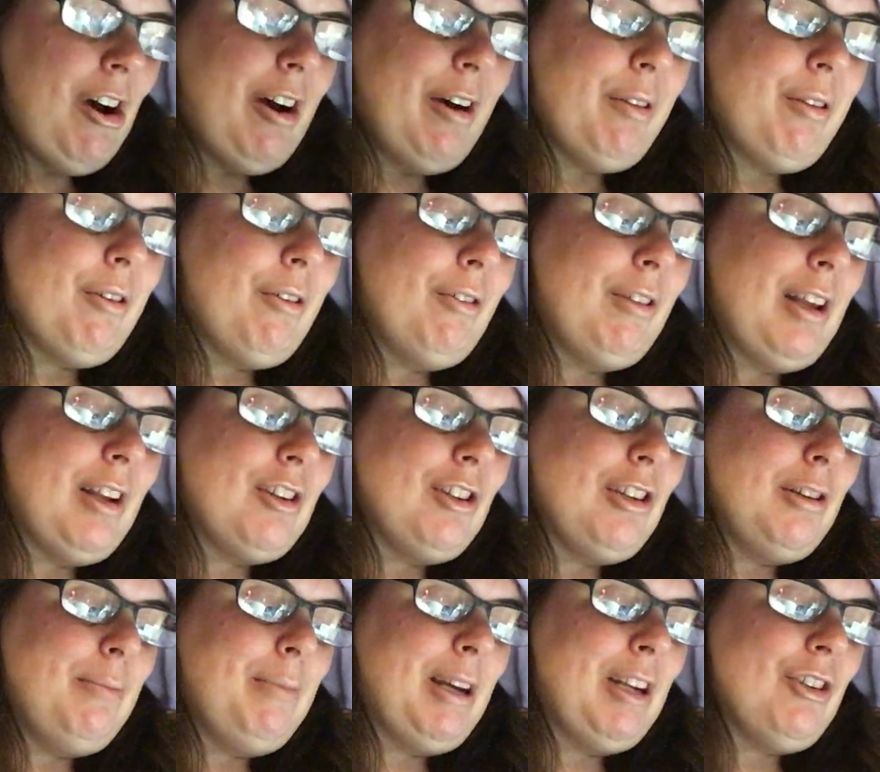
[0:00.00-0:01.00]
author that
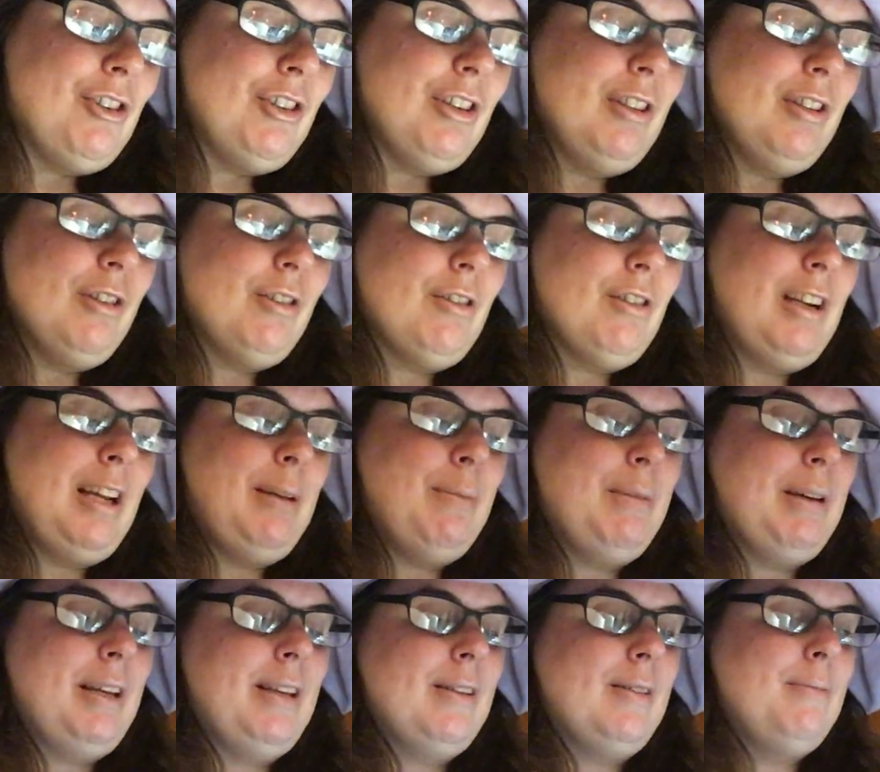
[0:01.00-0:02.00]
she mentions. Her name
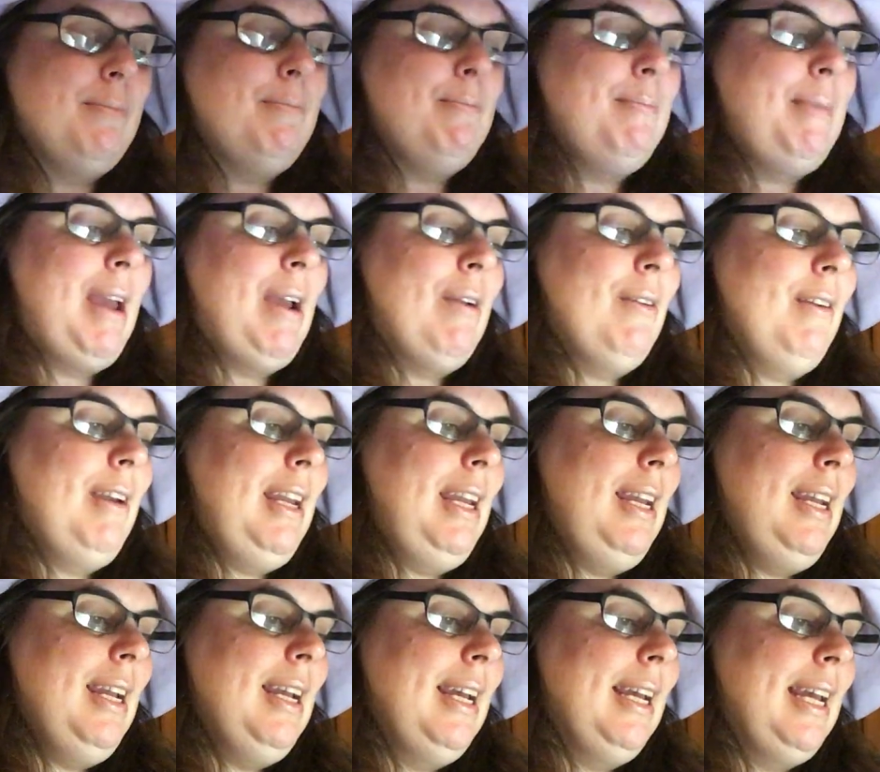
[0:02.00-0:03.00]
is
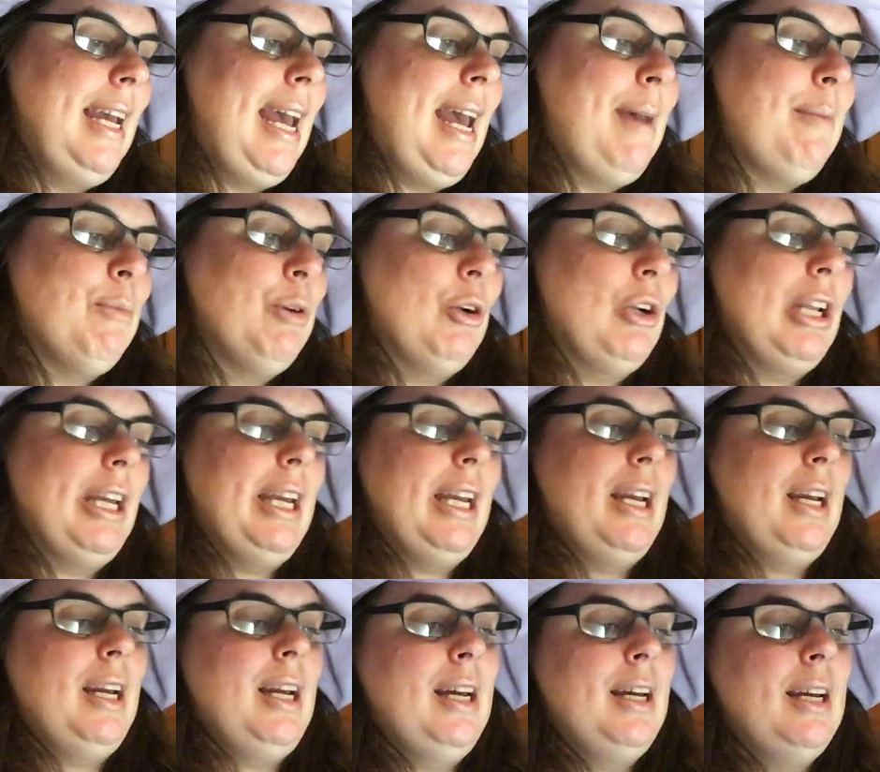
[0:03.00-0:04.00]
Mary
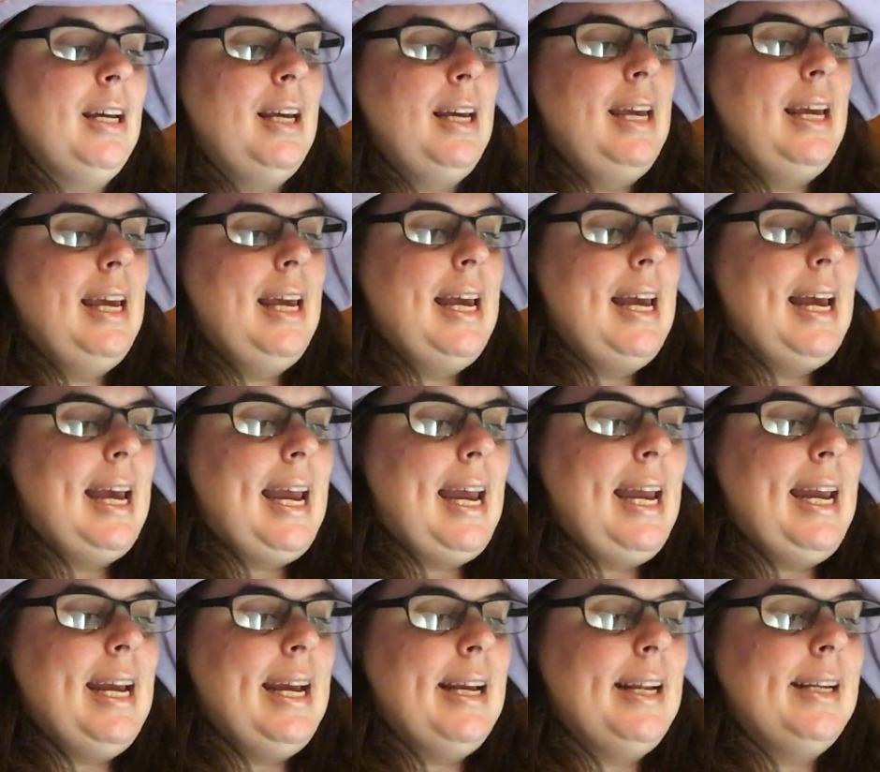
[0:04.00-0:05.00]
Emmerling.
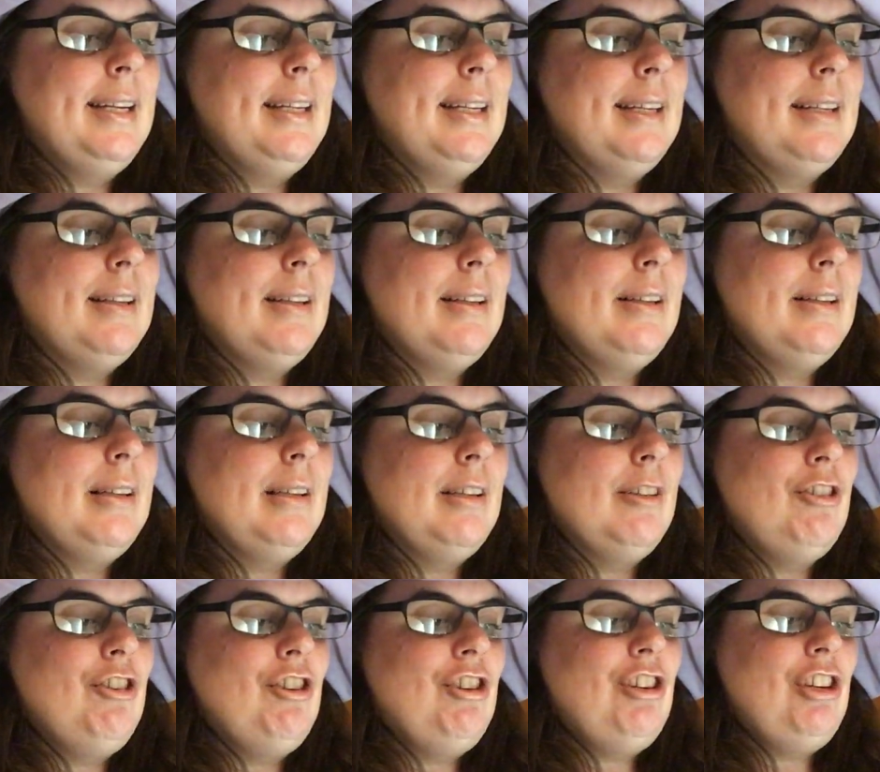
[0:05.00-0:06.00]
And
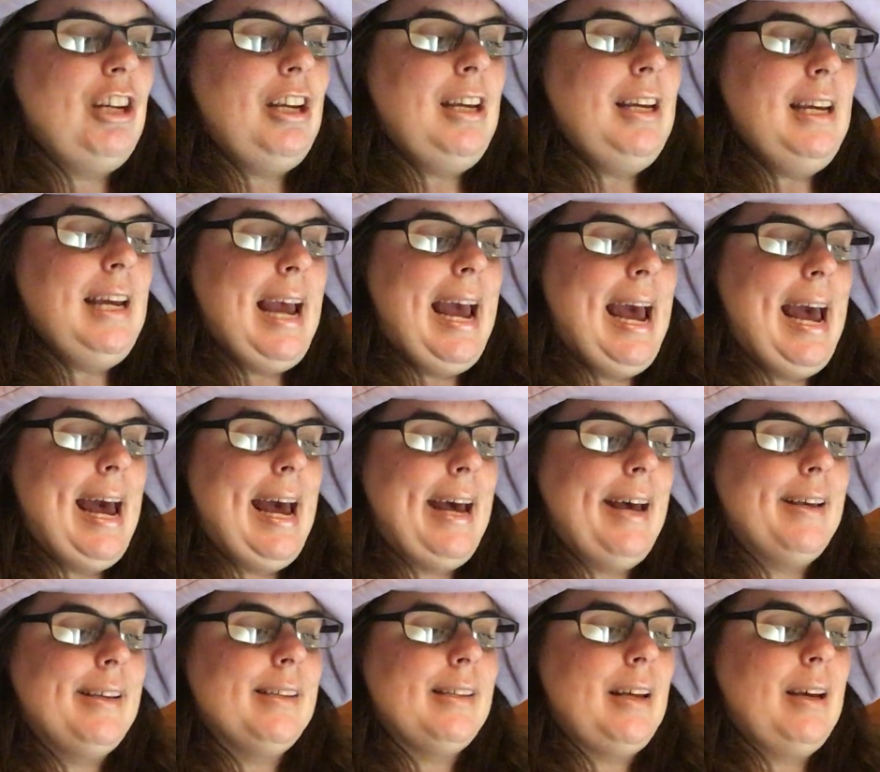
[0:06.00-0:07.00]
she
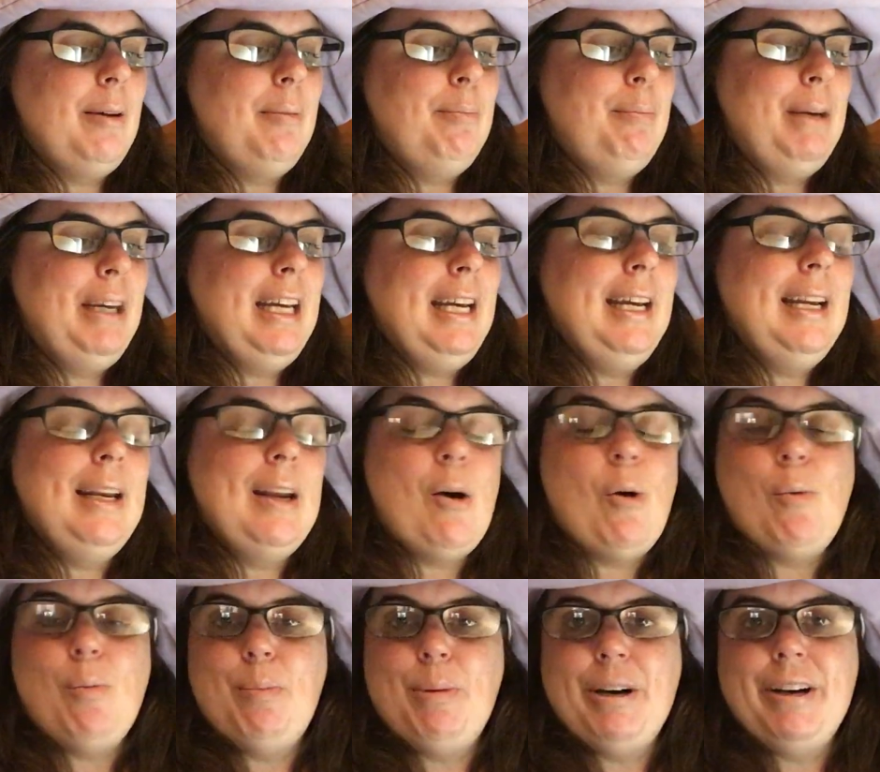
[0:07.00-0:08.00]
has a big
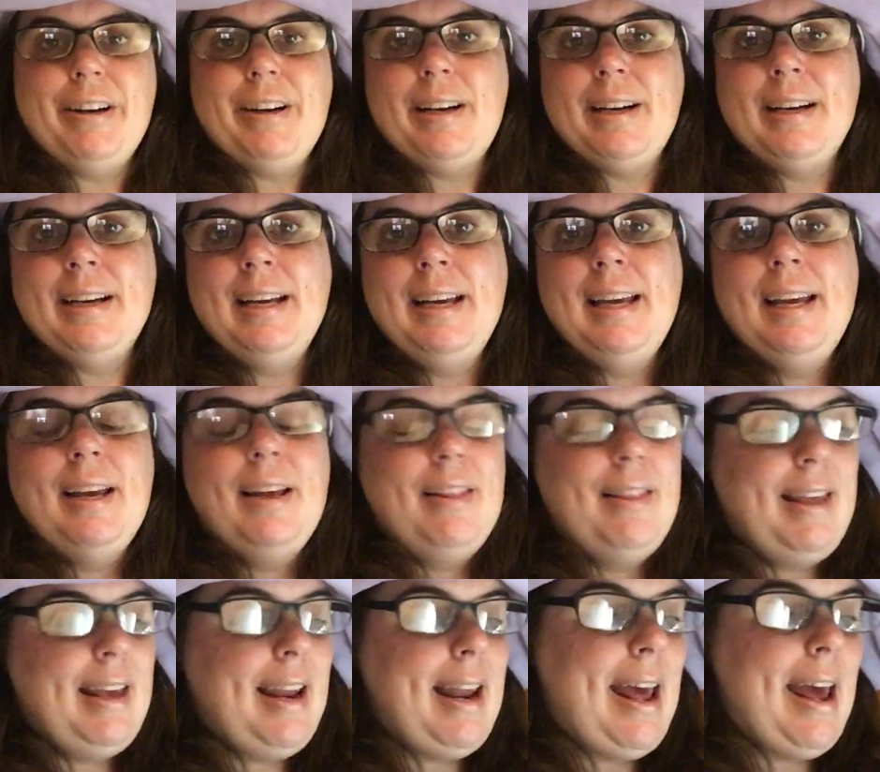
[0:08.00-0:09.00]
notebook
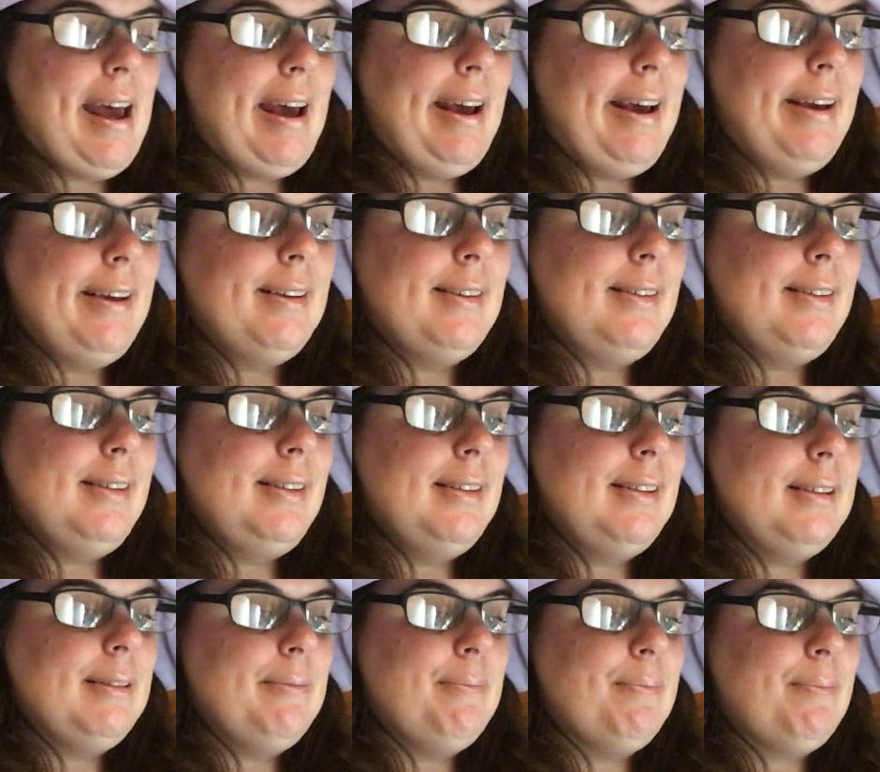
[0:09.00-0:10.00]
that
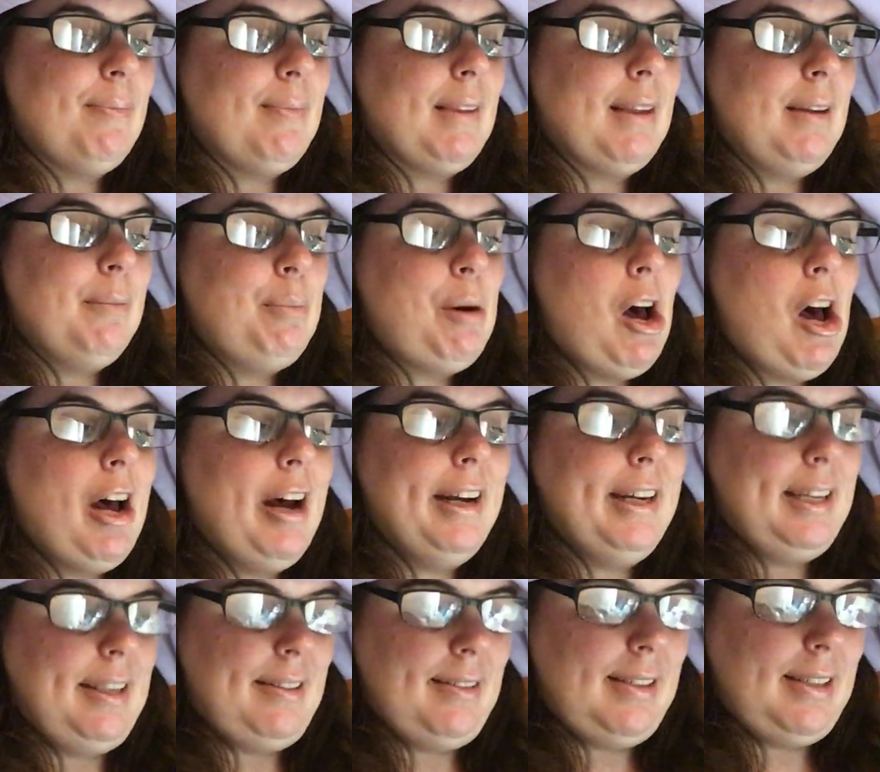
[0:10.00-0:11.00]
has
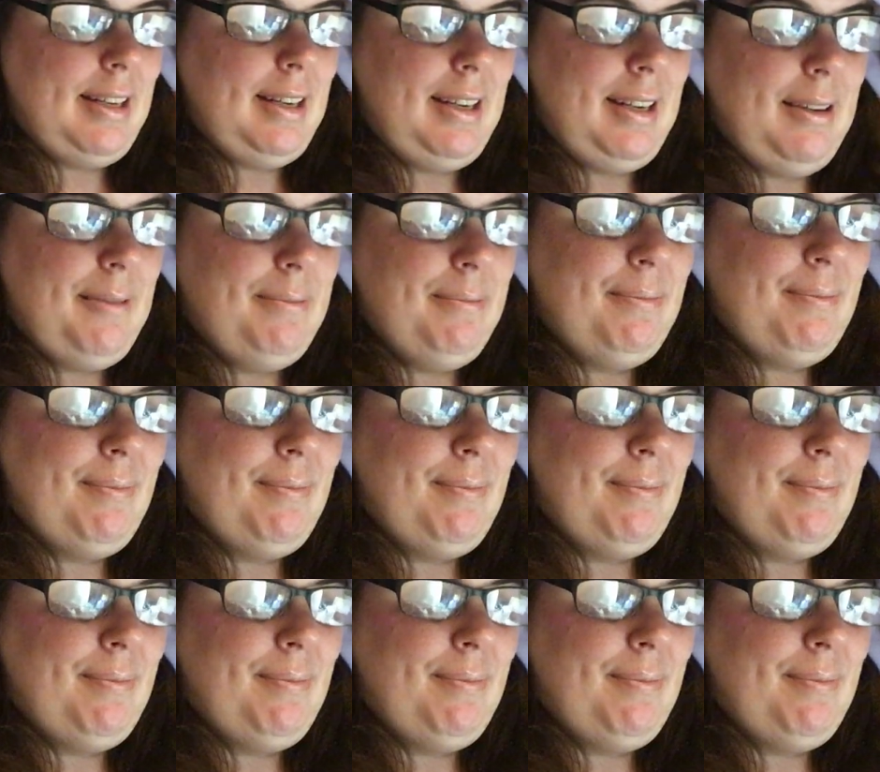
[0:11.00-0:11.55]
pockets in it.